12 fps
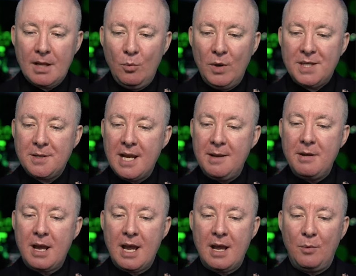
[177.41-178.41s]
which
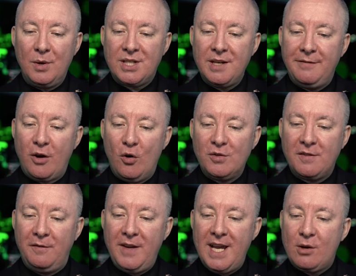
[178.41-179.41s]
involves
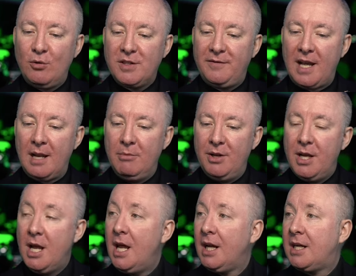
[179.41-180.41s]
vehicle development,
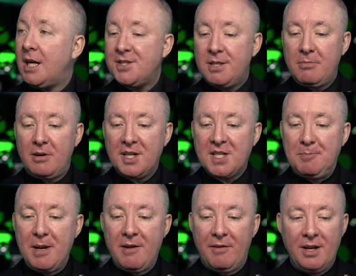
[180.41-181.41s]
customer
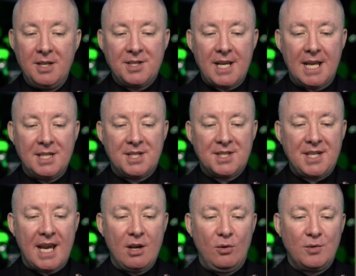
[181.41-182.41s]
experience, and
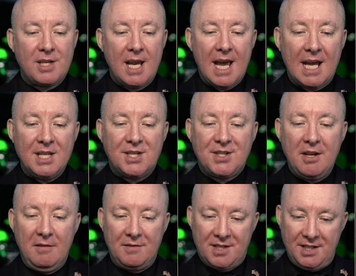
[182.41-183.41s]
sales and
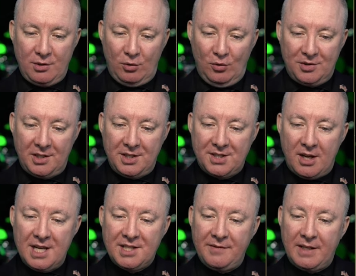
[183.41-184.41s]
services. It also
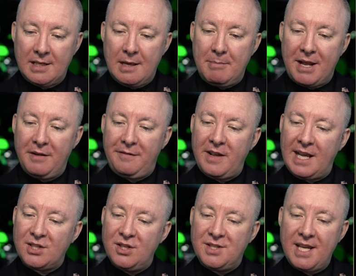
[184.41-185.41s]
designs, develops, and
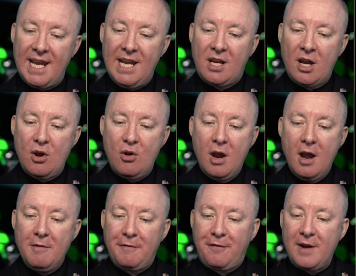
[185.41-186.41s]
manufactures
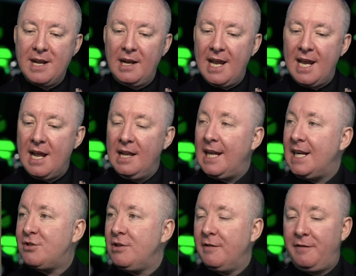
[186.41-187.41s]
eco-friendly
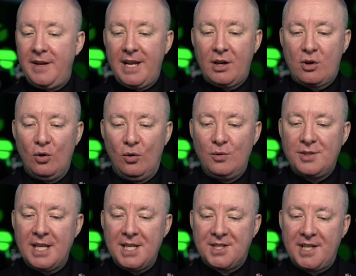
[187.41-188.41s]
electric
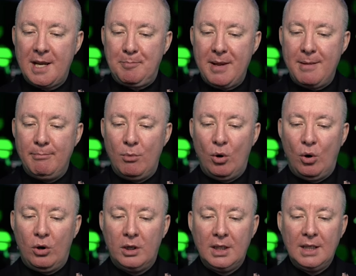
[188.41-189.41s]
vehicles. Let's see a bit
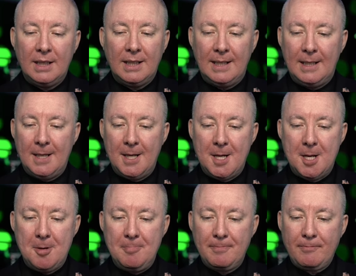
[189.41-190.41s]
more.
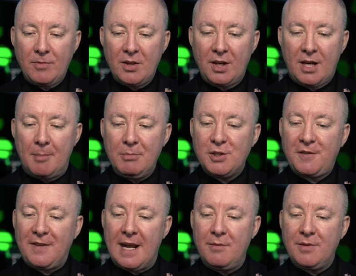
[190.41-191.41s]
The company was
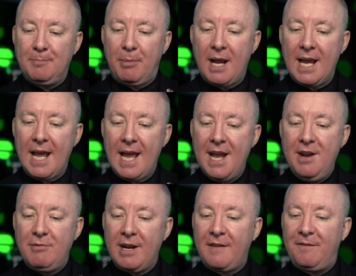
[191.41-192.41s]
founded by
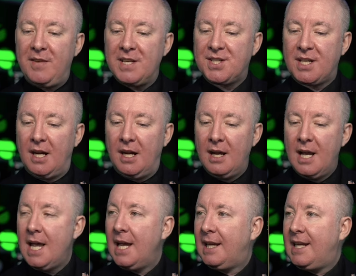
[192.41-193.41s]
Henrik Fisker,
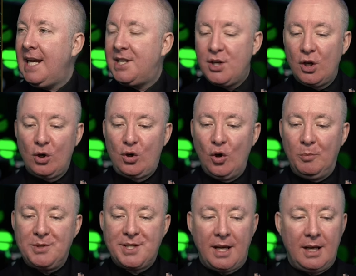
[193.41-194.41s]
Geeta
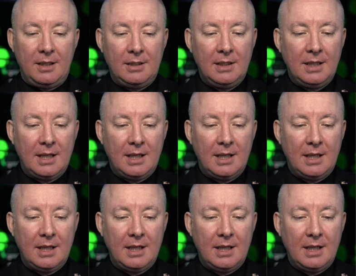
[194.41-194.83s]
Gupta-Fisker